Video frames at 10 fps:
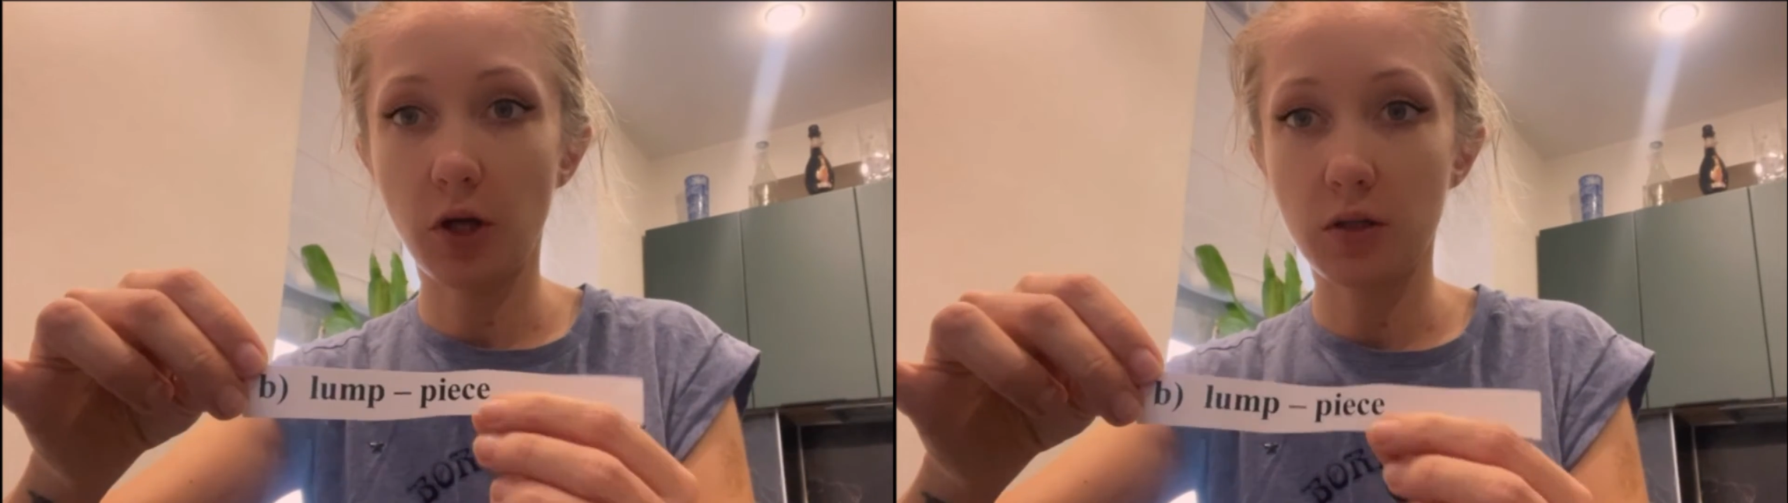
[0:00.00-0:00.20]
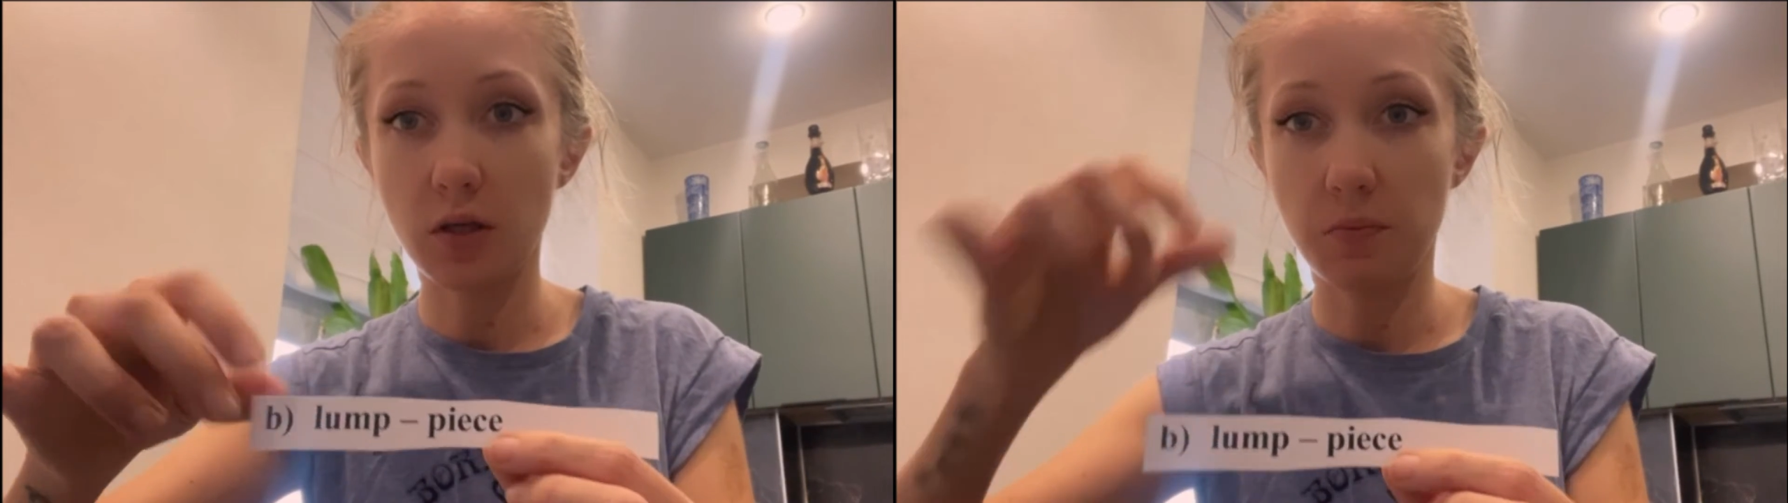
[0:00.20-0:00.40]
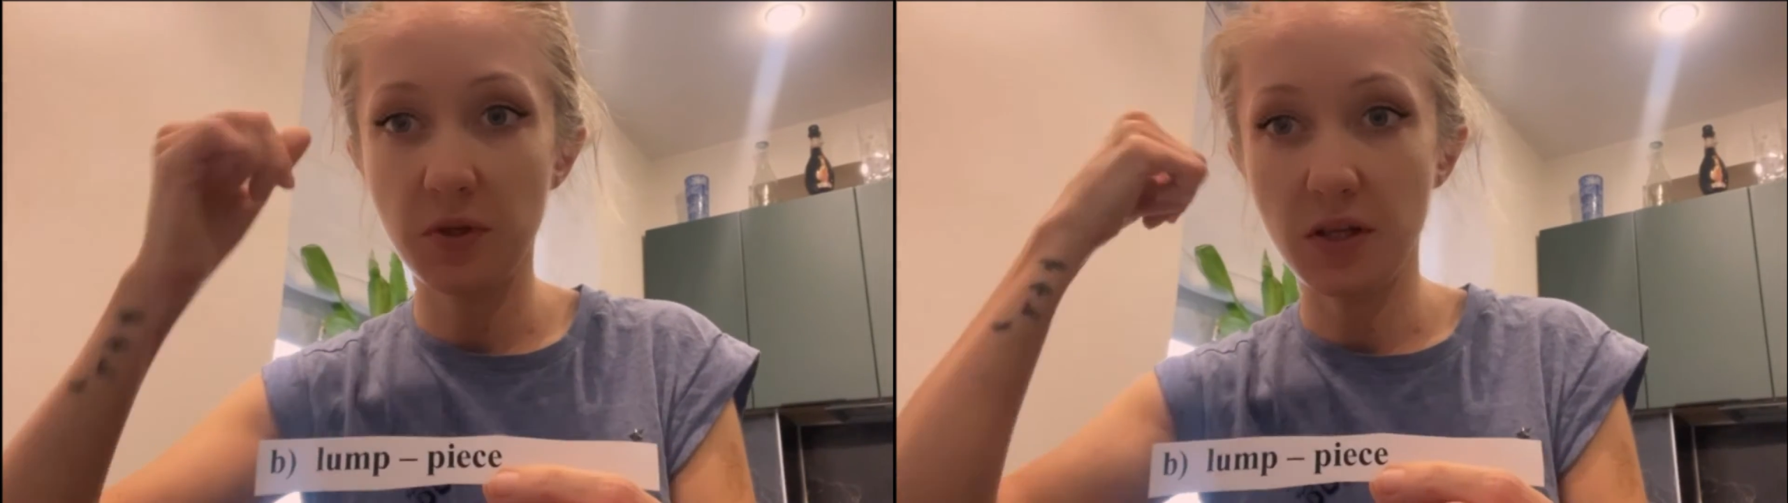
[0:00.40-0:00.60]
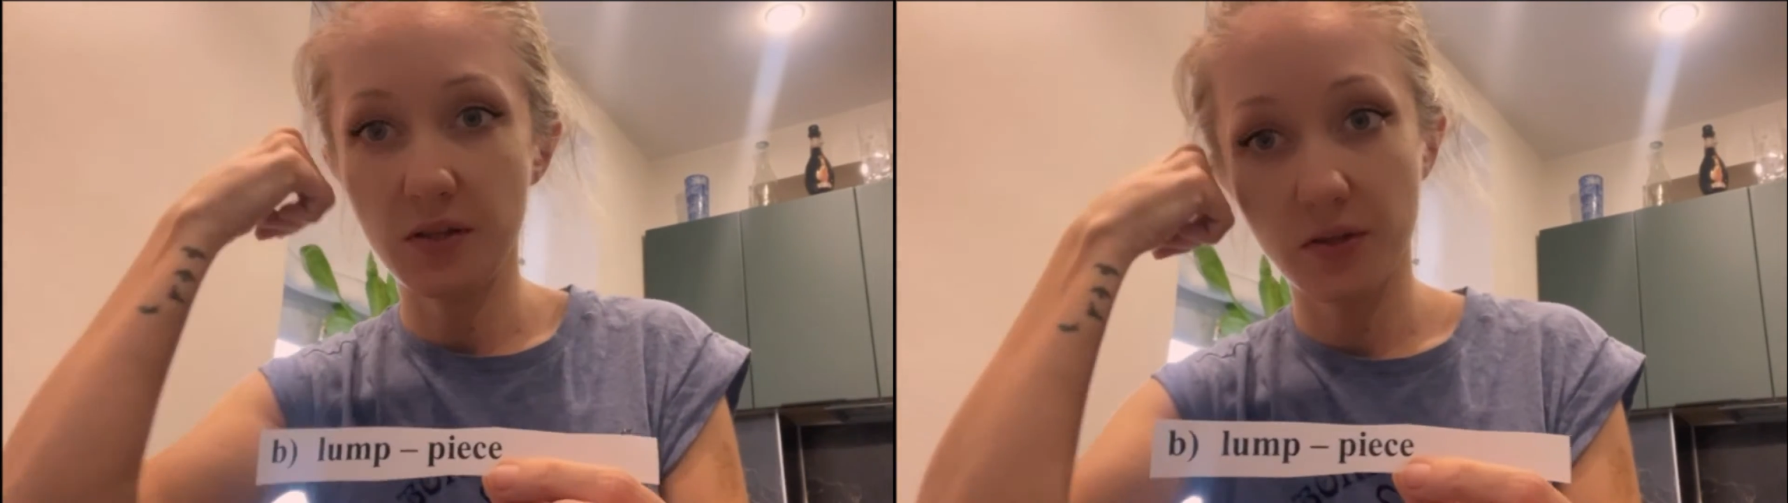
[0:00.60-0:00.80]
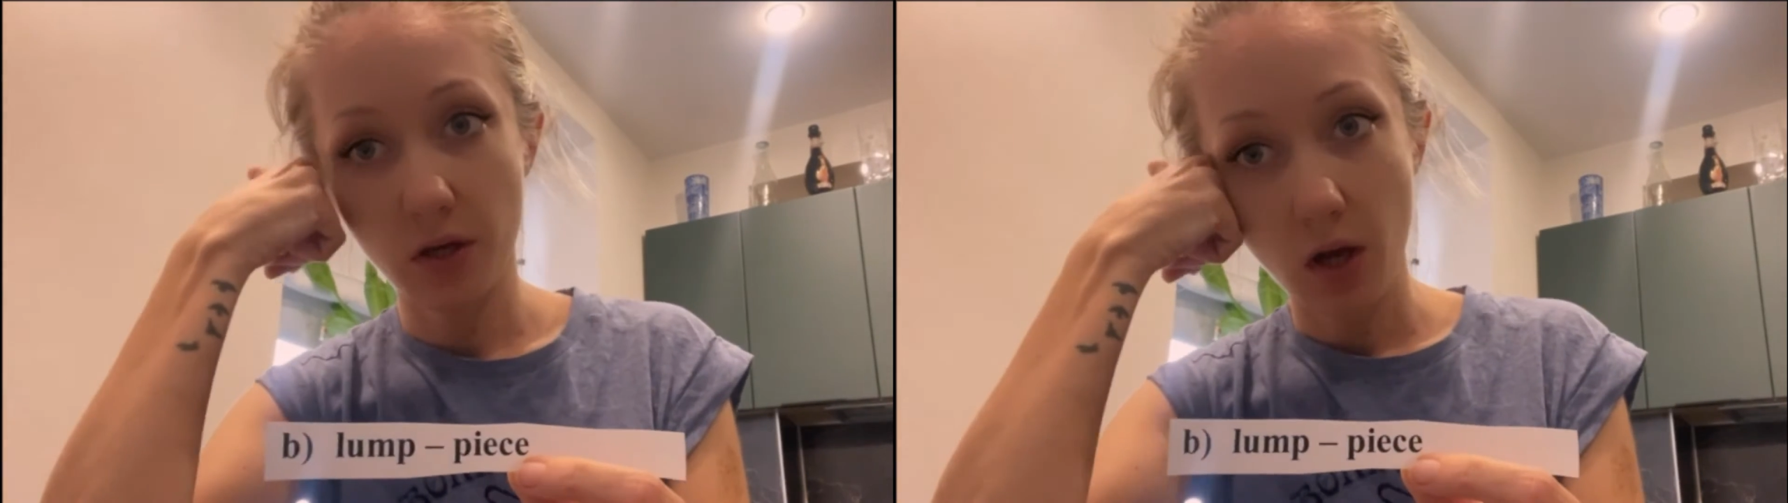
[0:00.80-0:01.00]
and a
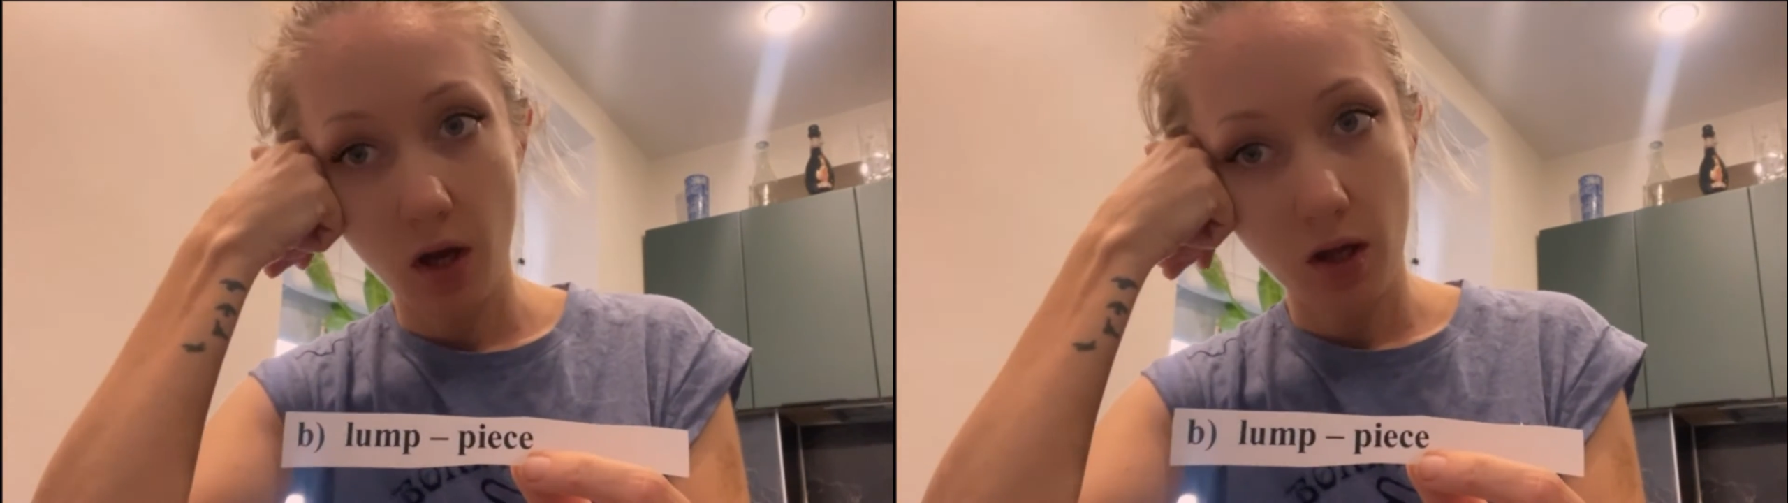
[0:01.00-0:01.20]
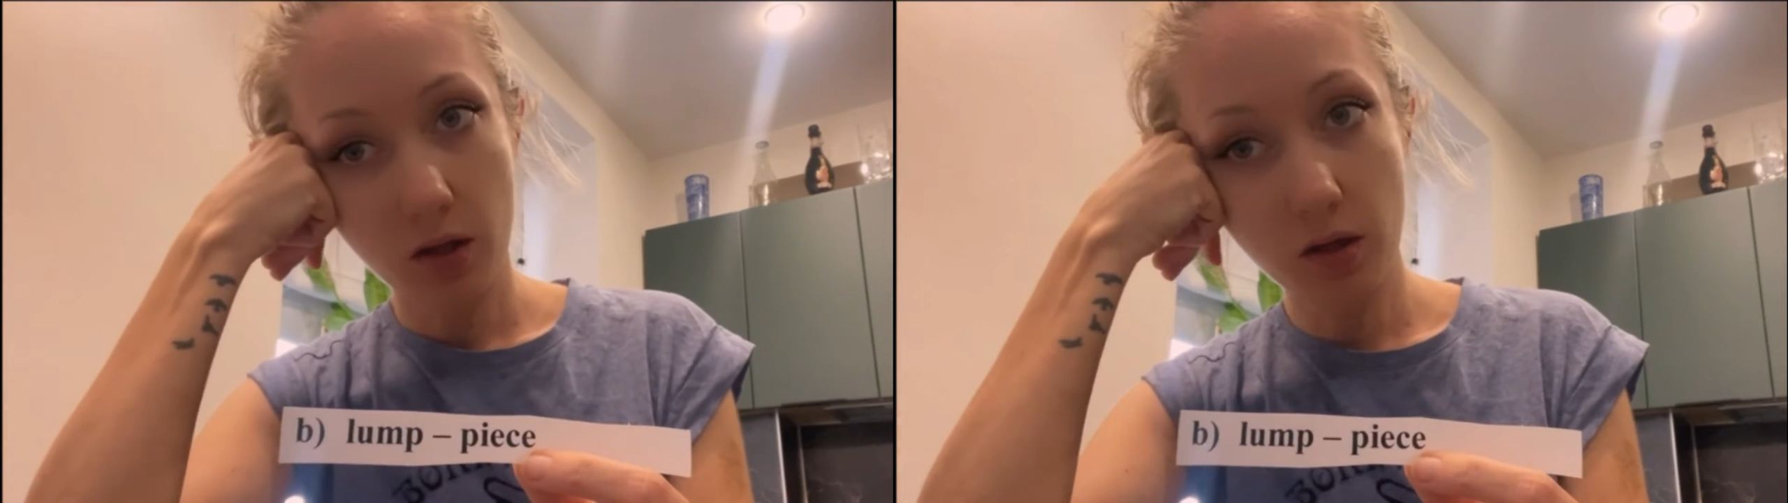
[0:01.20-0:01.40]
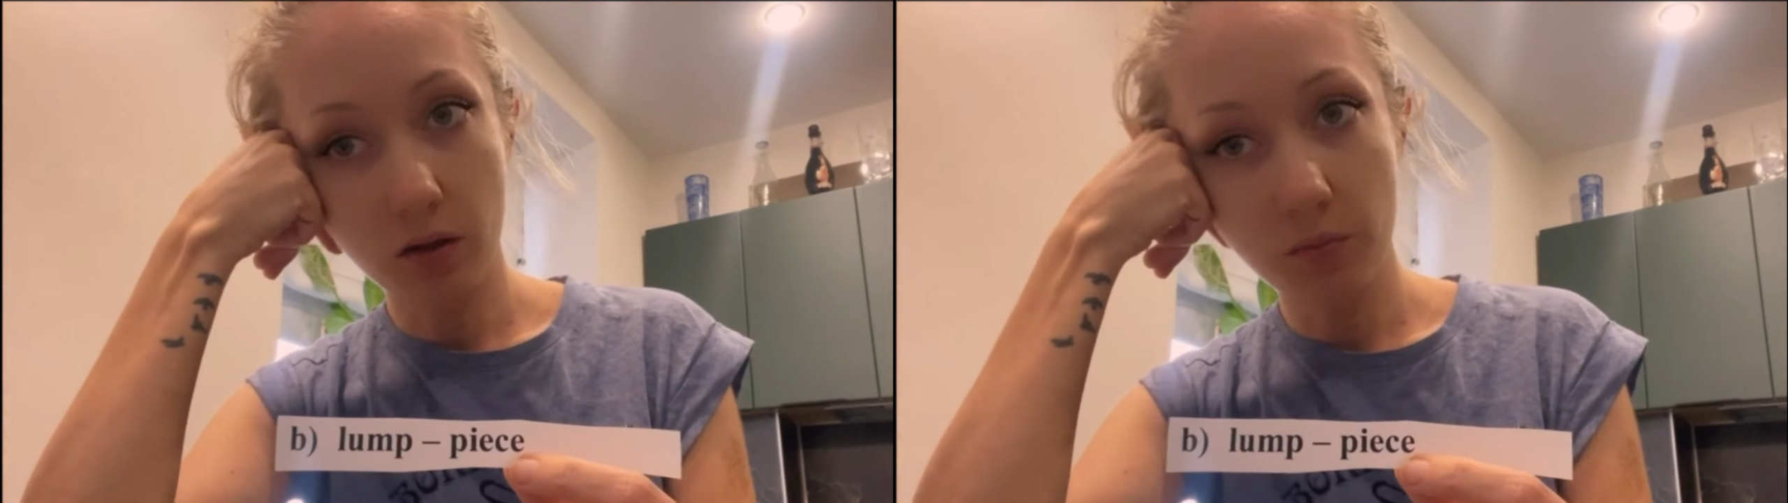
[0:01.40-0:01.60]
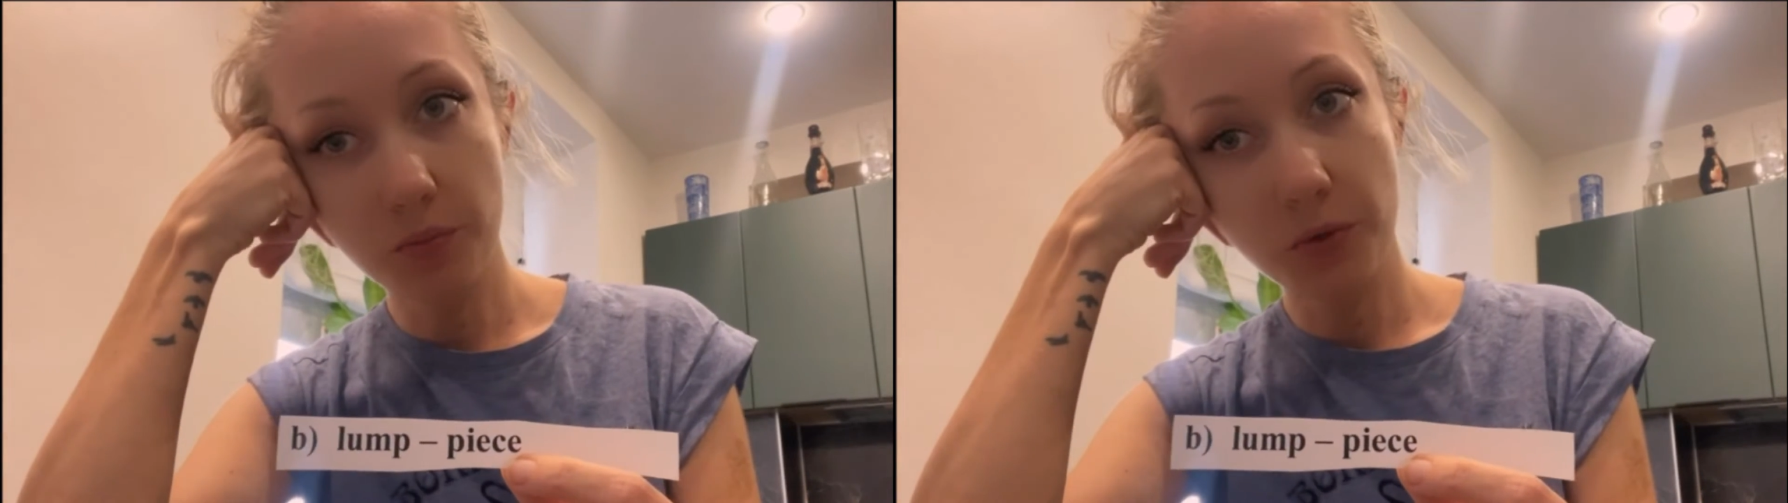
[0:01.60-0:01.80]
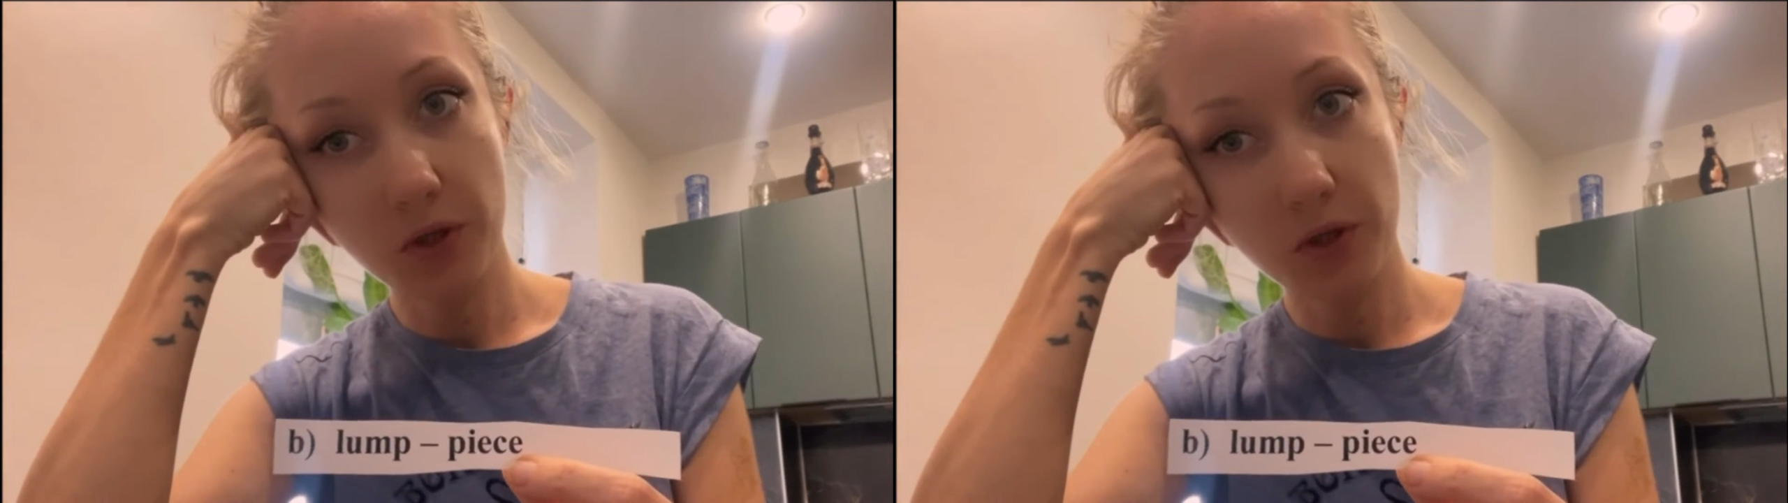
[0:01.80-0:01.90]
piece. A lump